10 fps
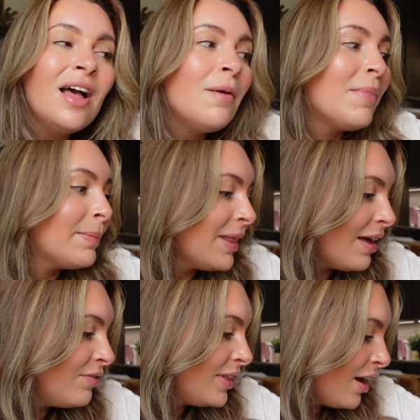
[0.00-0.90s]
My
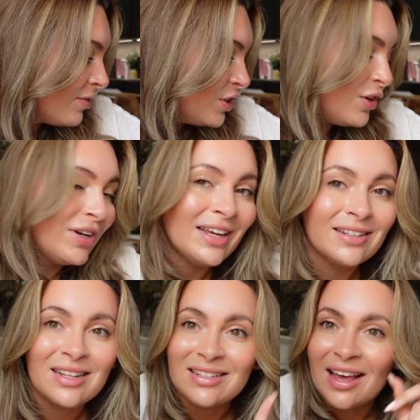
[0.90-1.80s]
plan for the afternoon
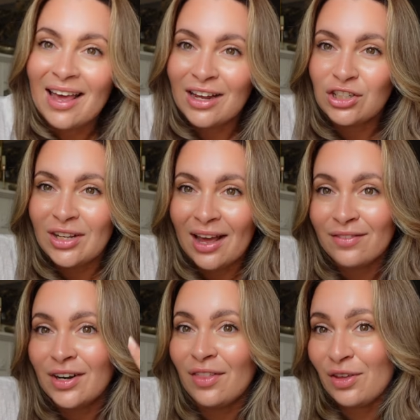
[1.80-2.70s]
is I actually
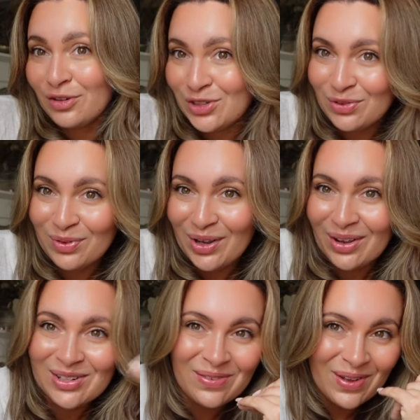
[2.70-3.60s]
have another YouTube
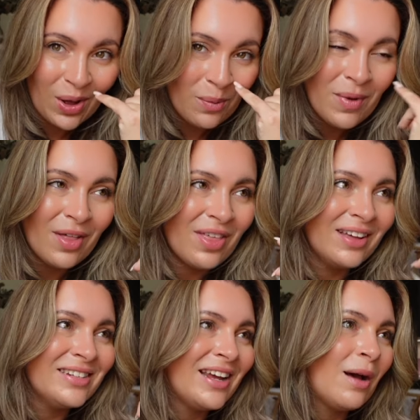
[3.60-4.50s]
video to film, our
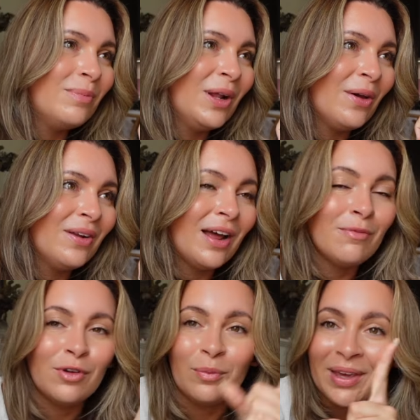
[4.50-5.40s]
Thursday upload. I'm
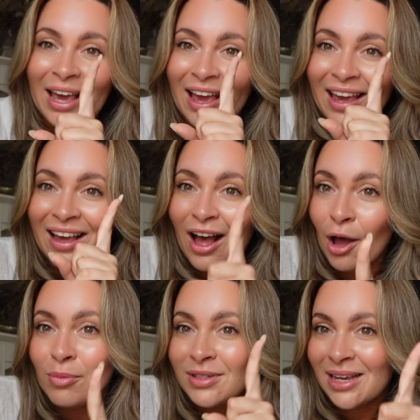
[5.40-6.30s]
filming a
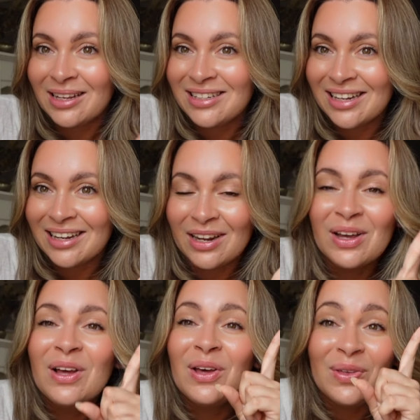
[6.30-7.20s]
updated
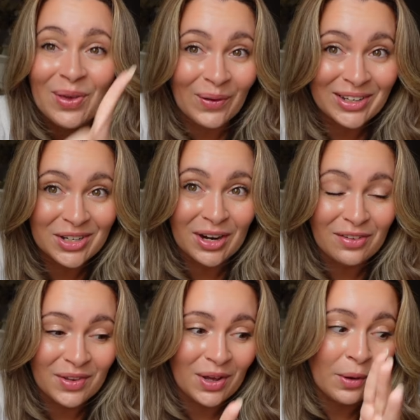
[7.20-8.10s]
yoga journey
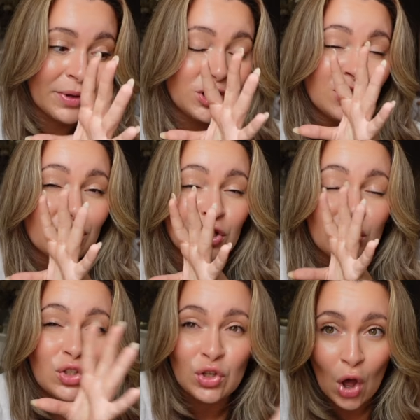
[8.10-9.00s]
video, which is
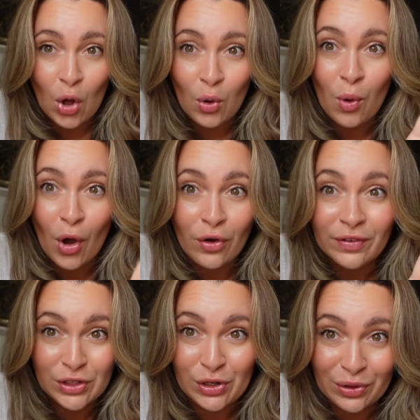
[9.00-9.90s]
so
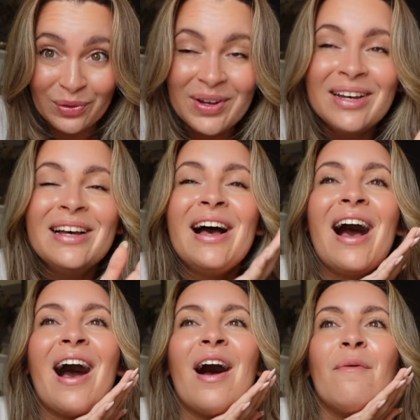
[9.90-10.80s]
overdue.
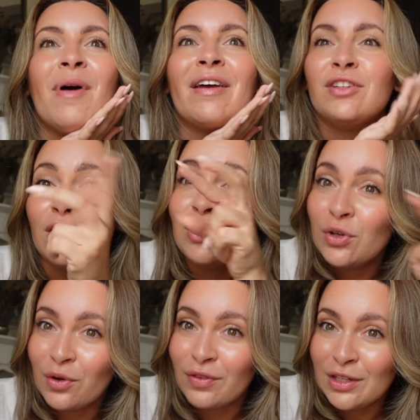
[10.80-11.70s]
I've done
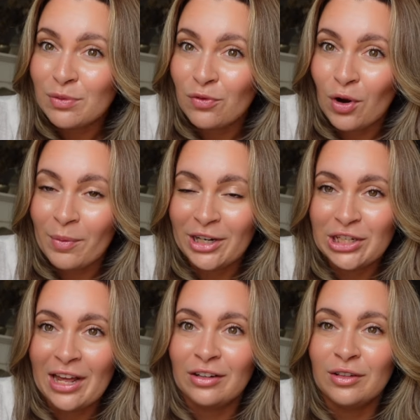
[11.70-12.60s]
two of these before on my
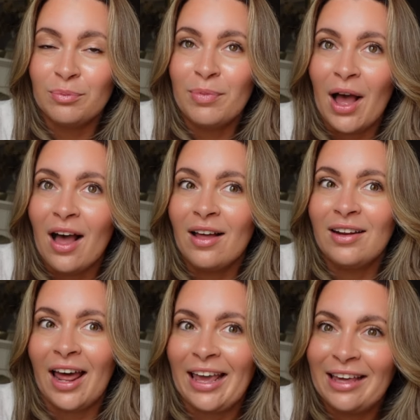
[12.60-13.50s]
channel, but
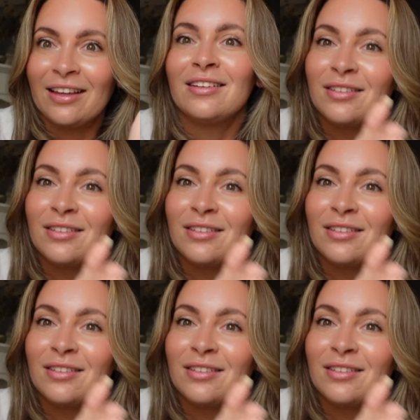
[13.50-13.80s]
like,